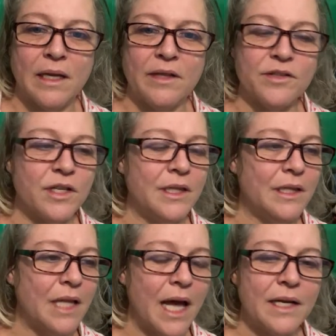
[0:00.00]
There's a
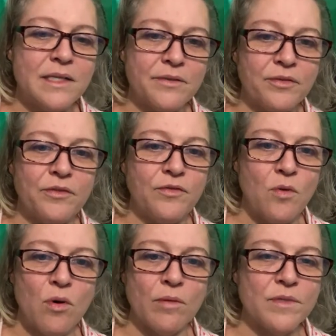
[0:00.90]
lot of different
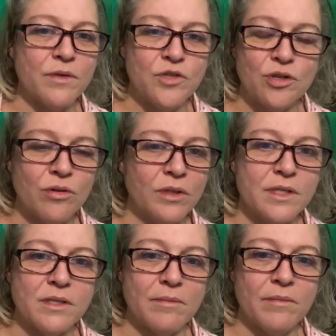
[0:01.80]
forms of
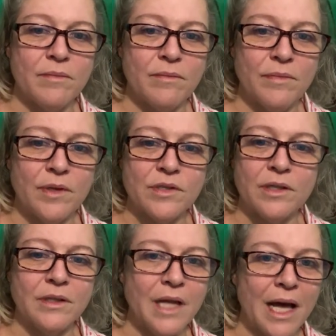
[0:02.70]
journalism. There's a
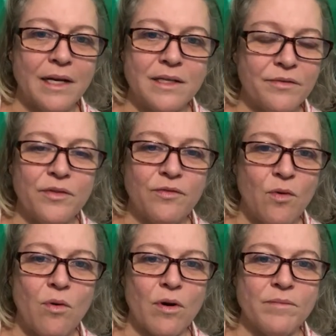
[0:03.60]
lot of different
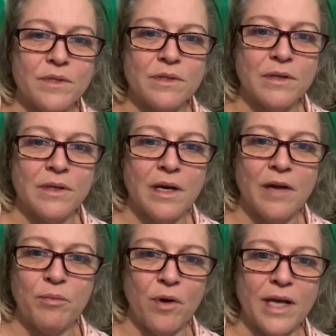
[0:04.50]
forms
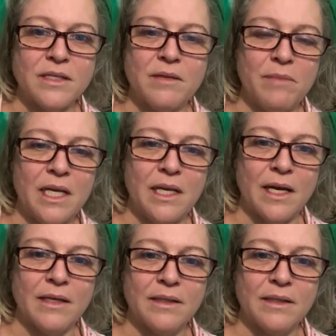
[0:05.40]
of press and media.